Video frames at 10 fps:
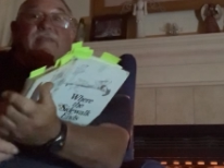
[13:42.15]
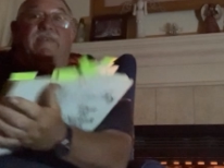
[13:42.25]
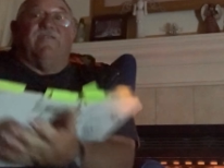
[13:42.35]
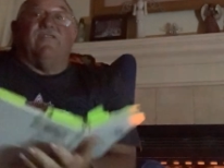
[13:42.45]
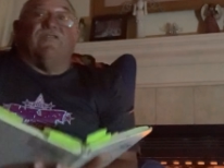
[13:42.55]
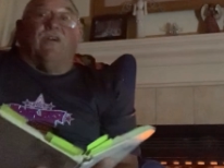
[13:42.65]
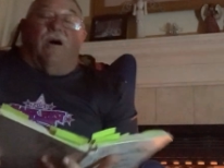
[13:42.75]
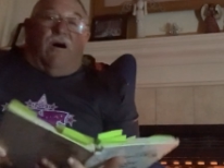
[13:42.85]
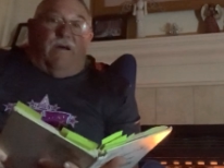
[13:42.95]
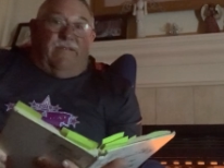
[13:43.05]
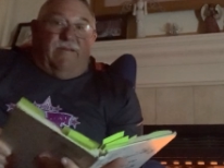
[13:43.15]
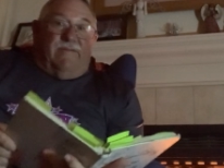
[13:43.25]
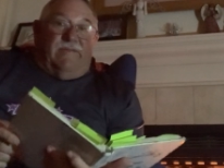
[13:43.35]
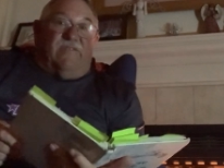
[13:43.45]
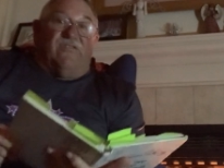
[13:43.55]
This is called
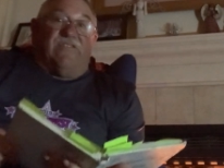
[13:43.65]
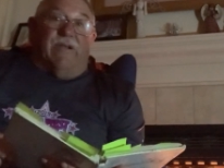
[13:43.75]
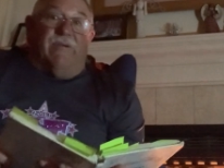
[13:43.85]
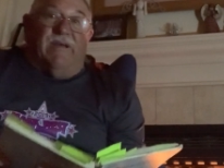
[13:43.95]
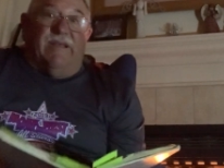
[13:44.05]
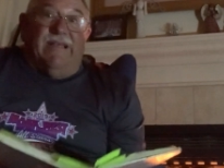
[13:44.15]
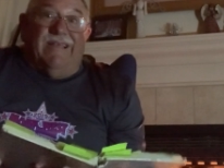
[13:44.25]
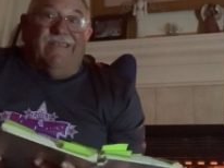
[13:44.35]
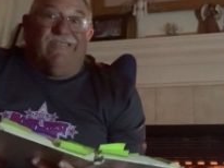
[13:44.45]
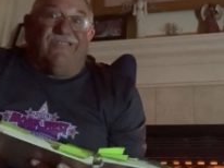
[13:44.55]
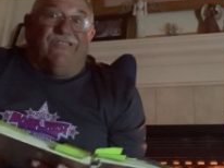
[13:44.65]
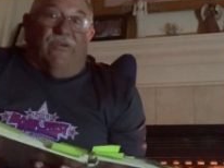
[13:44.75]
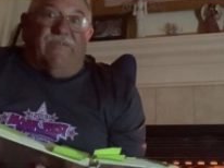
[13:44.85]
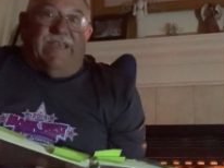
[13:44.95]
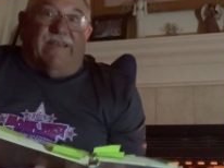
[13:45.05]
Sarah
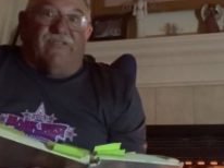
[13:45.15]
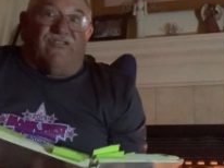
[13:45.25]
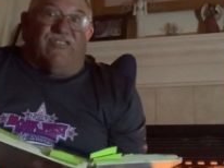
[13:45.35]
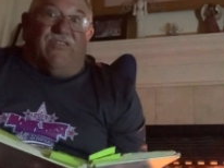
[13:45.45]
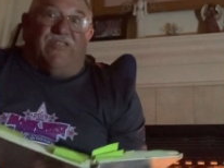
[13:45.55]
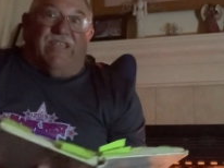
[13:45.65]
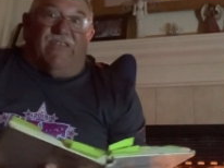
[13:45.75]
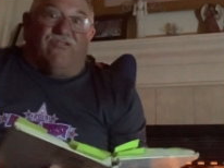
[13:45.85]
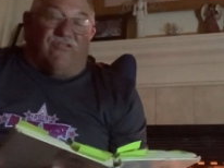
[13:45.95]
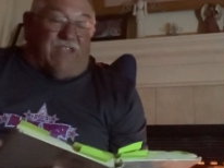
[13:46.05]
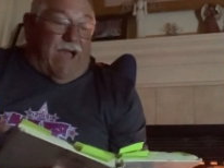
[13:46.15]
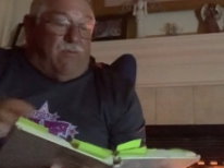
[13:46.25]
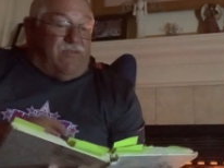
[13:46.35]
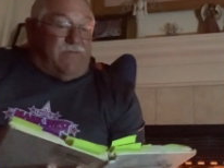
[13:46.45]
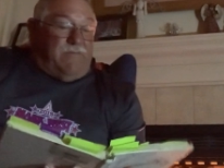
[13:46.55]
Sylvia Cynthia
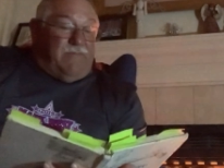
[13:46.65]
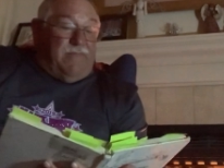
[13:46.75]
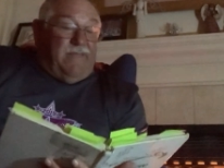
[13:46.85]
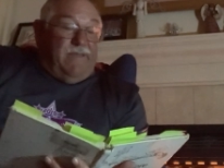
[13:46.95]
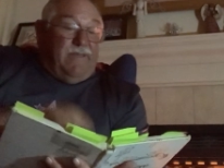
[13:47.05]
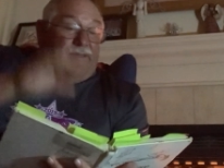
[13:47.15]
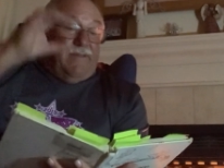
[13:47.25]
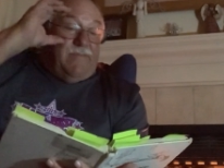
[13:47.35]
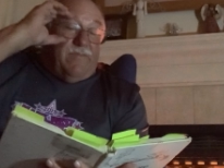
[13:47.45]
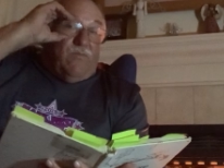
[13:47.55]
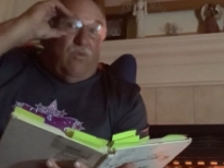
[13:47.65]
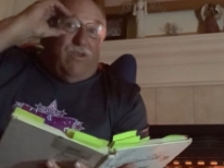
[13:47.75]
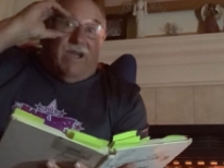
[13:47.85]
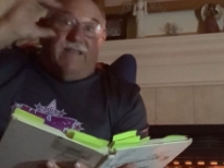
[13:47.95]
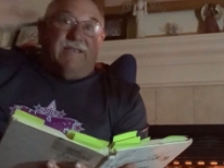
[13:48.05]
Stout would
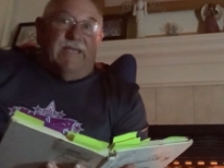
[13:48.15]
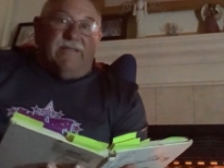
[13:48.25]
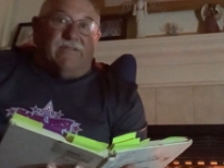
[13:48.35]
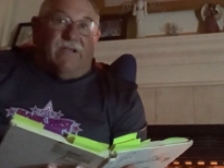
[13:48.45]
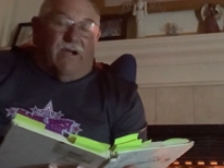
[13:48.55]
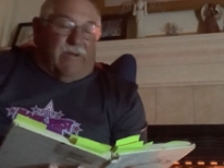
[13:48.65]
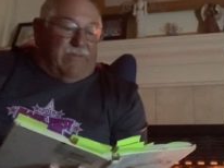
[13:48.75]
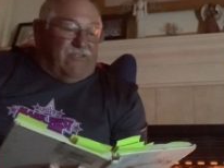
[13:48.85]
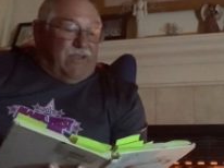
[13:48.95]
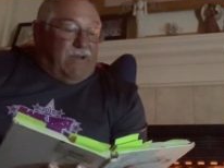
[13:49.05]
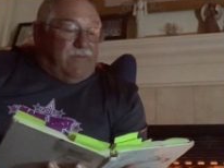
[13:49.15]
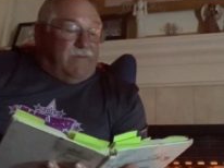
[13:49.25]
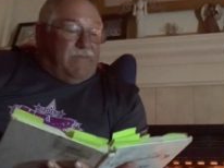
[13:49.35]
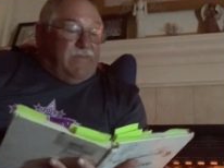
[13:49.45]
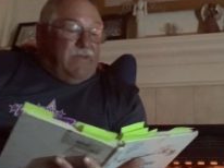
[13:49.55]
not take the garbage out.
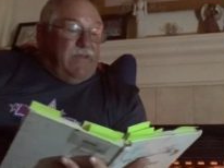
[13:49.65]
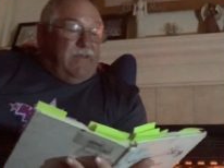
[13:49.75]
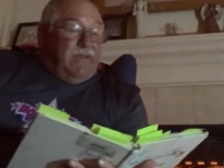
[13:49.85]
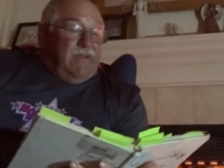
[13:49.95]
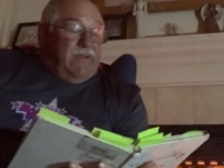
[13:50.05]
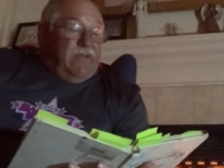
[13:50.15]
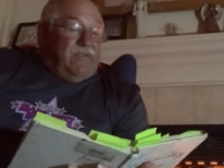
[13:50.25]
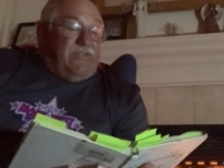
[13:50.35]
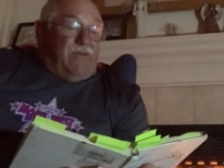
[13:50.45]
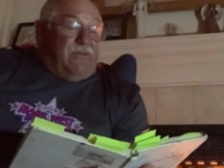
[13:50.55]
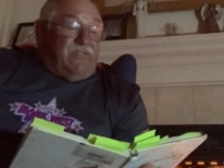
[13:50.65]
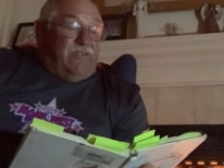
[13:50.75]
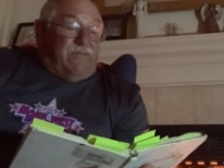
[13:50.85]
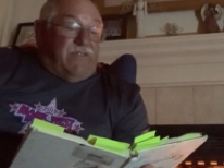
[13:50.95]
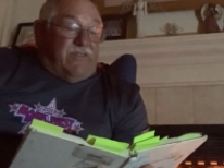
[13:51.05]
Sarah
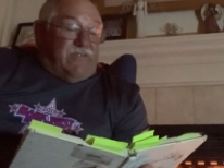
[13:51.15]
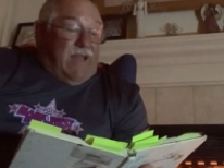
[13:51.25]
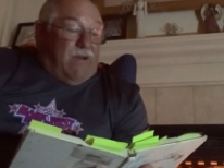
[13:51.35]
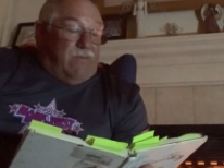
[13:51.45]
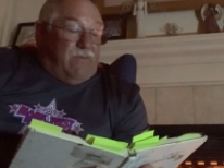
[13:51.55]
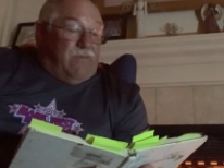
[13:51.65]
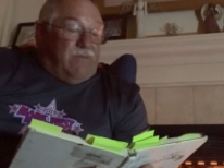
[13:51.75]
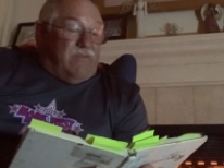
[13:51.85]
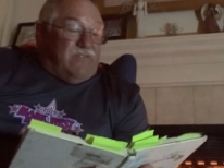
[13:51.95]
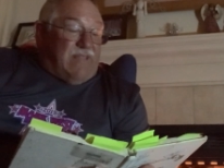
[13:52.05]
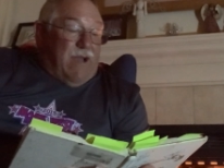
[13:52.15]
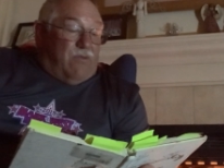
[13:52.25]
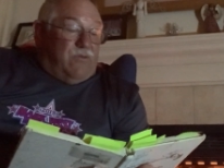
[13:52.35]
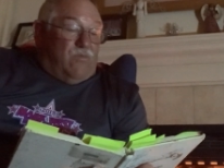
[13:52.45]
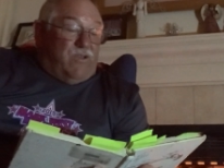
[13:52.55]
Sylvia Stout,
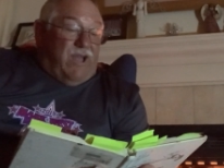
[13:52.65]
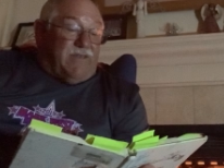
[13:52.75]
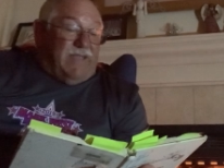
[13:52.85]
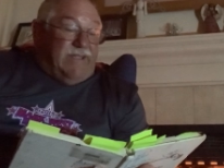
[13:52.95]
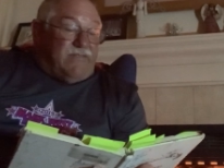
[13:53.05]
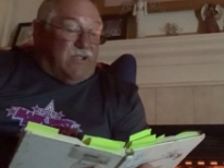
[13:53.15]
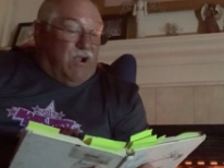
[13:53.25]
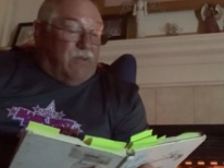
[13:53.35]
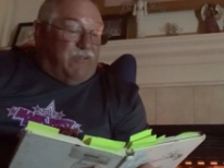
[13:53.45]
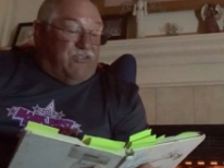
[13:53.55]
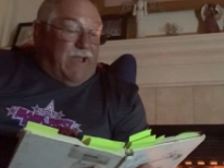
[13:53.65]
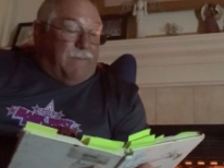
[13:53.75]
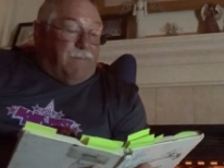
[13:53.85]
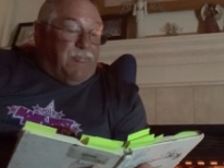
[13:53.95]
Stout would not take the garbage out.